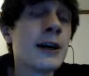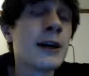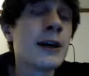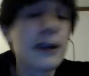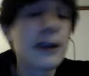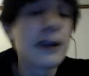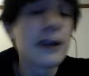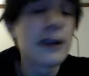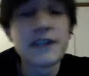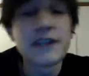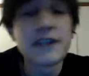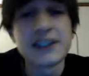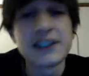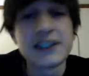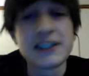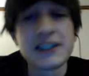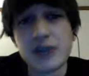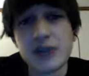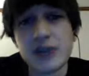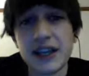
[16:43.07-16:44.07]
It fits his
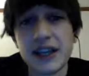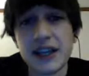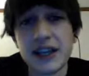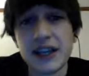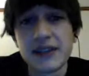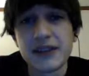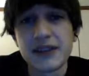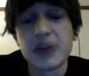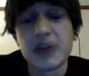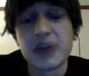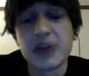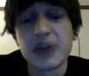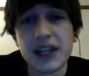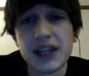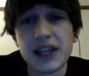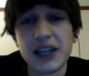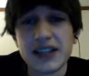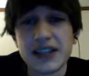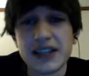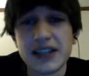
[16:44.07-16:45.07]
stupidity. It really
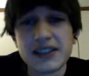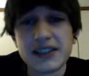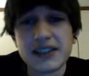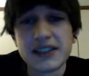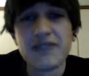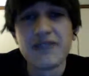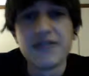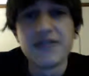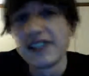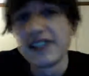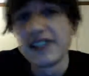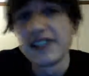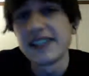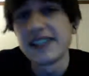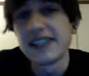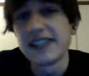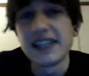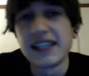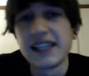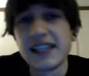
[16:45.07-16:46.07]
does. It fits his
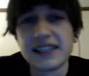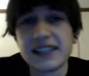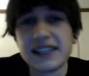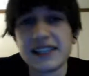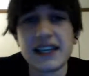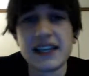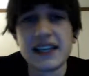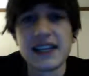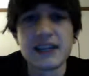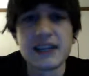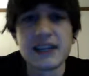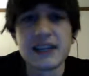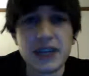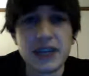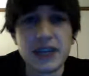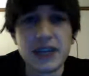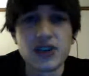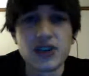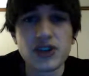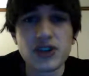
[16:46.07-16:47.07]
idiocy and his
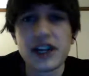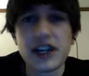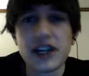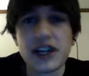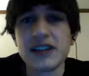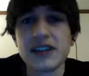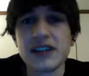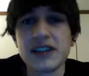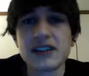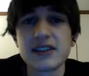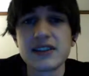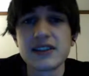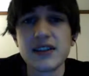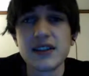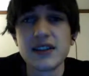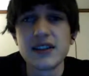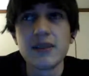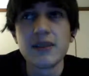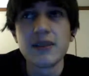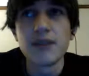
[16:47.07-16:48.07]
bigotry and his
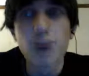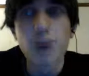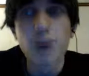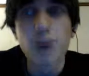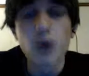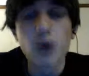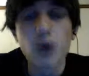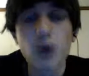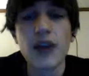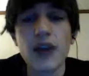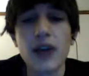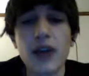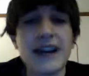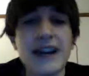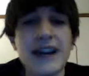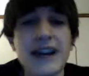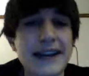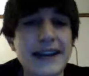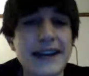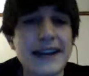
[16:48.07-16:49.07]
borderline
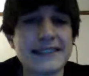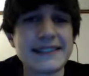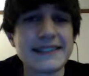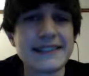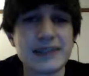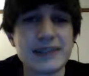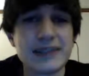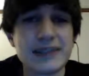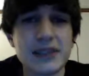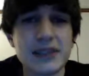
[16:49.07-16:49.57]
Nazism.